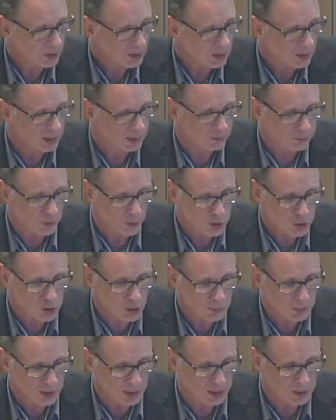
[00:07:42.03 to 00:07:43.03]
And for
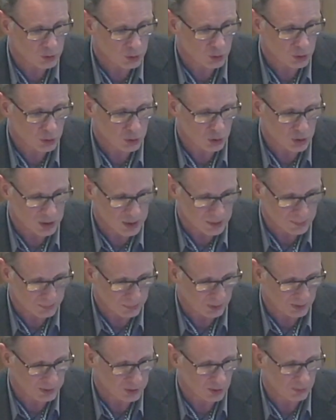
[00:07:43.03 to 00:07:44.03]
some cancers, such as,
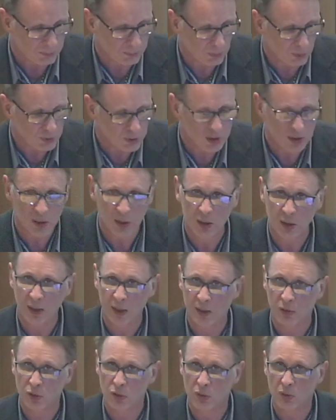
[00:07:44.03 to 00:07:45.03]
for example, prostate
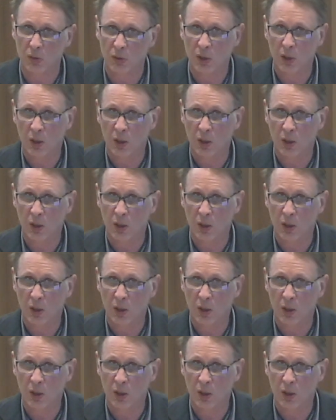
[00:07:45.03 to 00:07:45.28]
cancer,